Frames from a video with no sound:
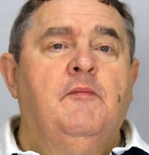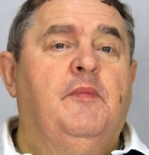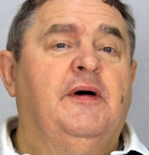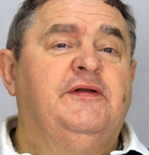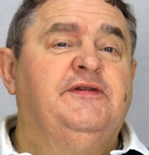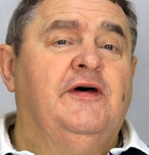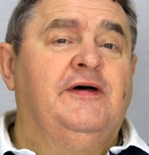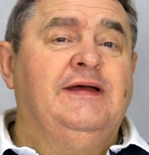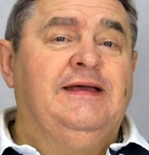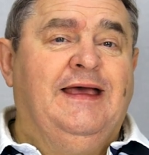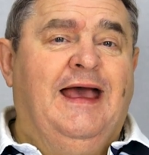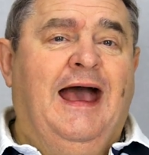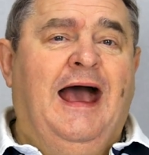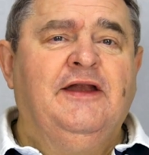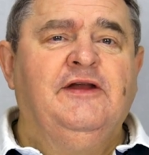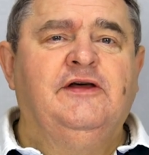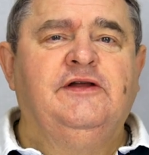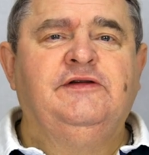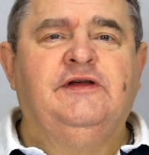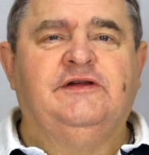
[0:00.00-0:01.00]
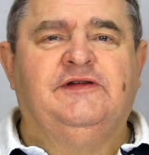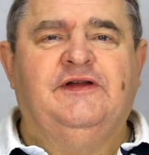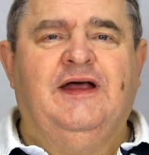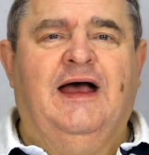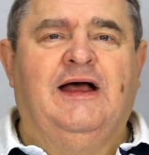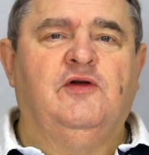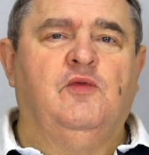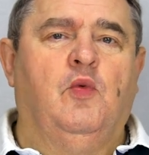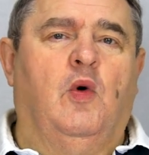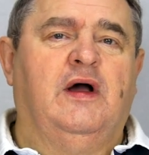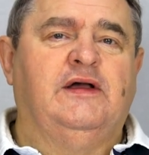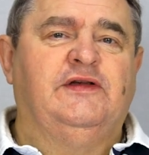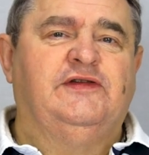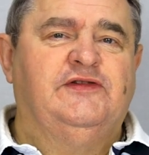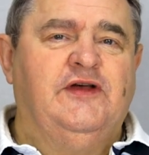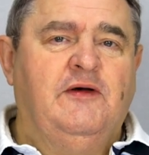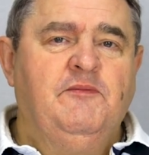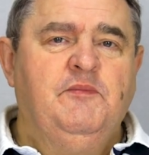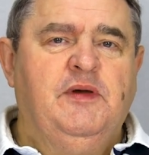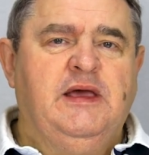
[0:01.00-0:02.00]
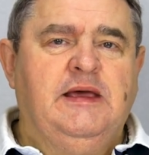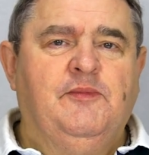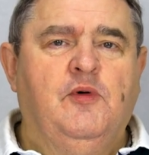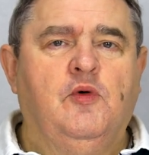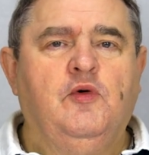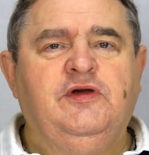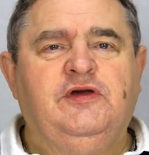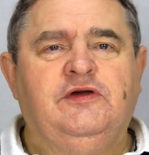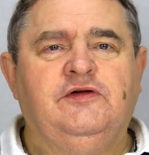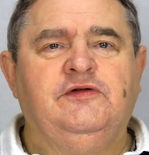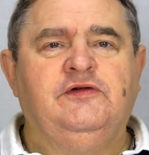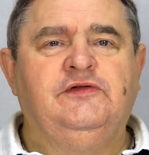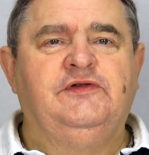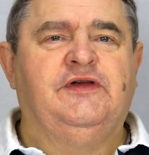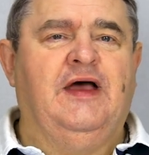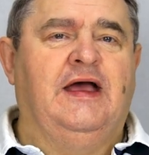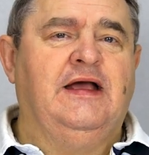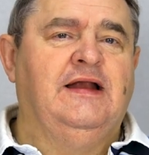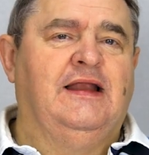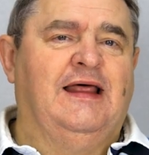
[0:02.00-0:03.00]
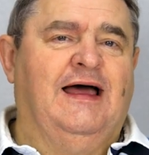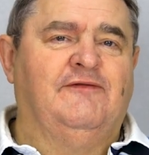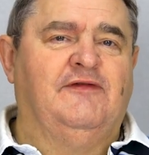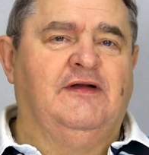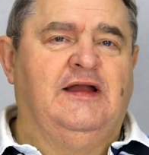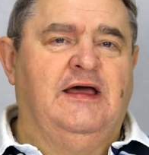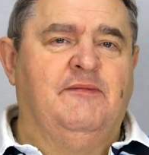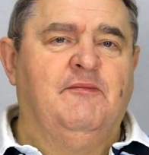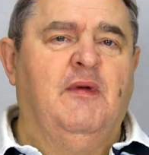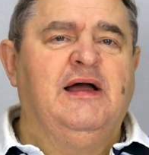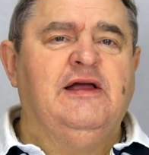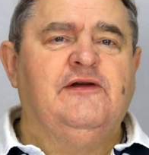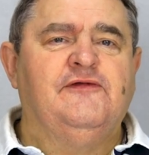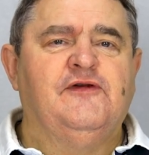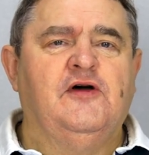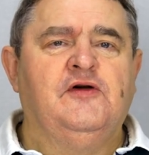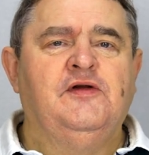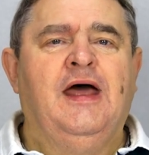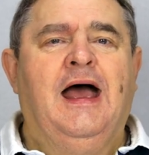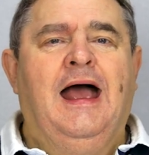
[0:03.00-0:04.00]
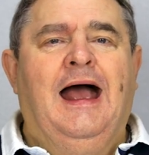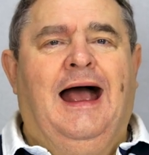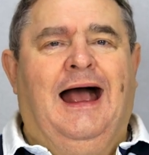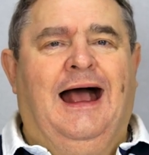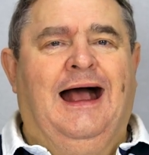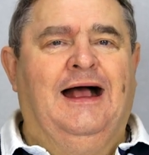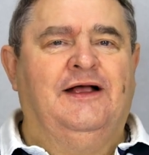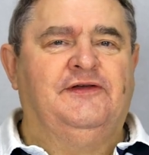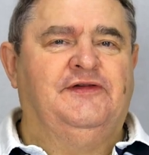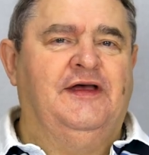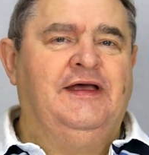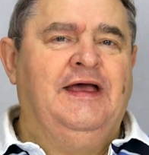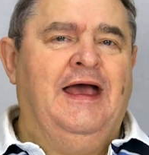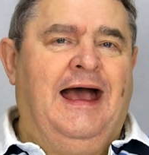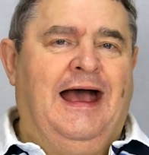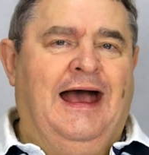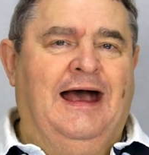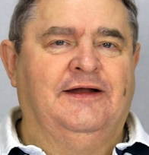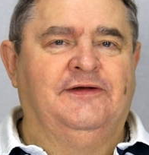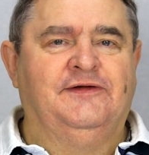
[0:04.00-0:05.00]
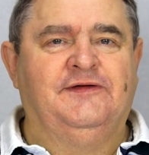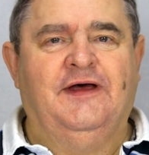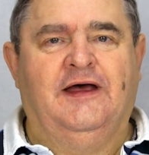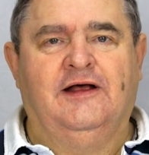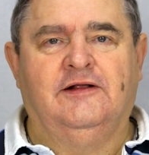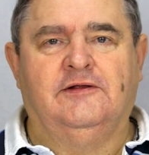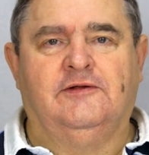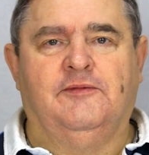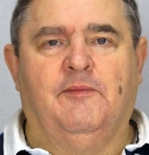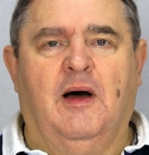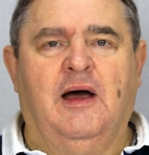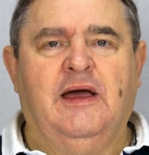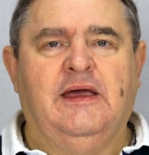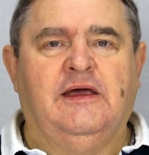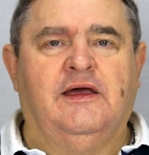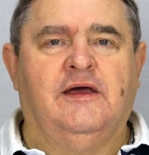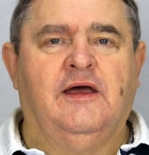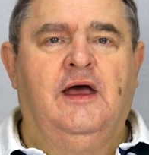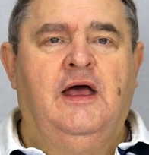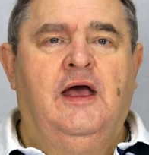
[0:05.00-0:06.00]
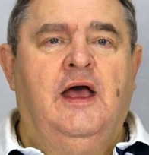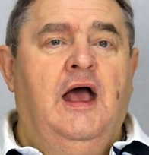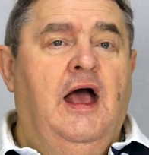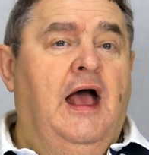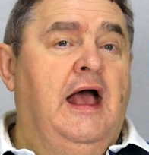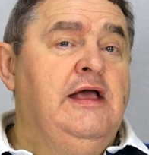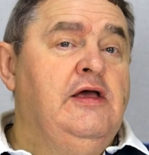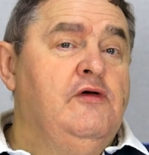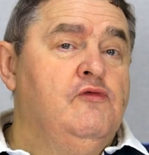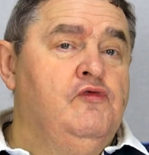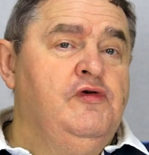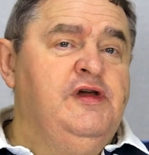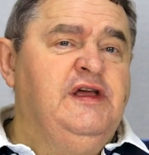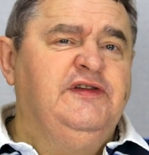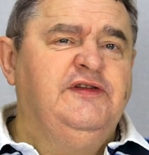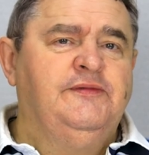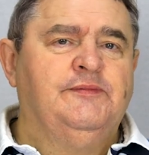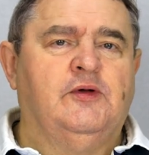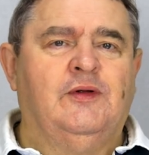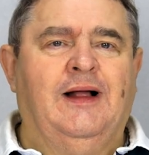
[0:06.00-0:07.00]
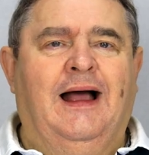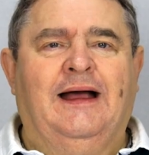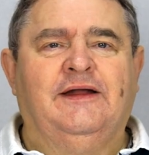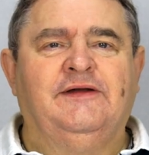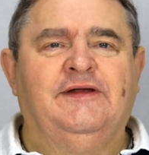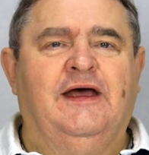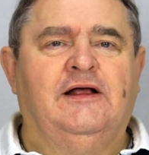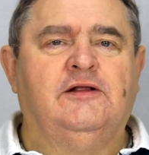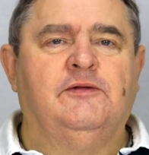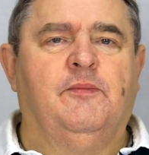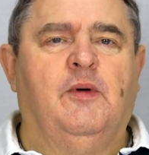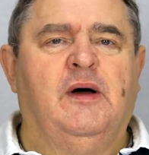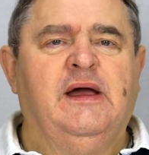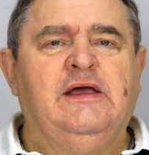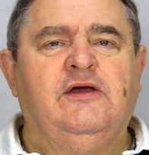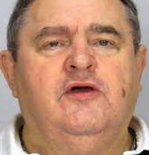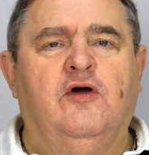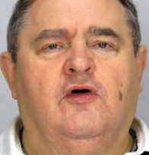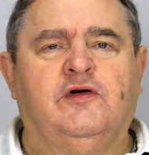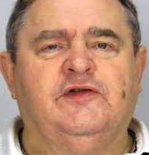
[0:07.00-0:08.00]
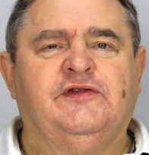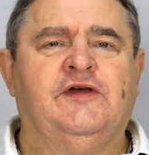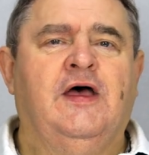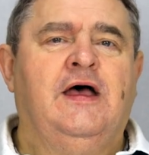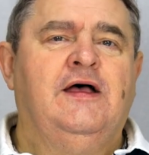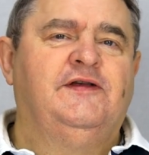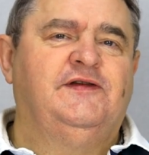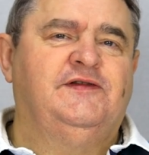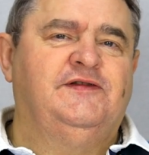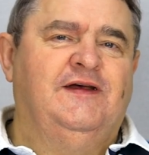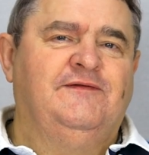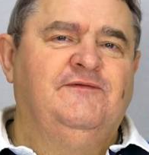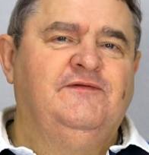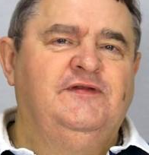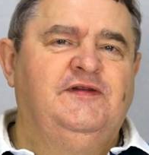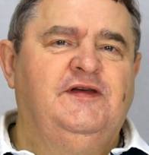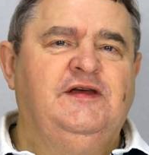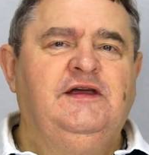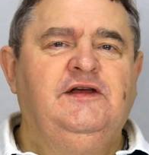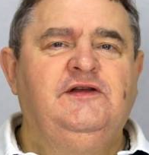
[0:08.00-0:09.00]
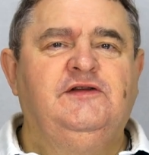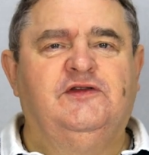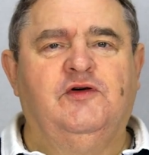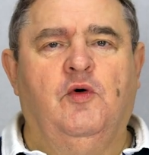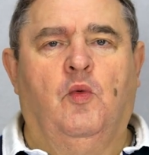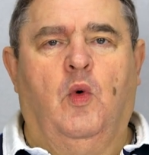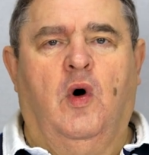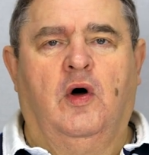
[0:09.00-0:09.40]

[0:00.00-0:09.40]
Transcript: But I can understand why some people use a lavalier microphone as a handheld mic. A reasonable handheld mic costs $70 to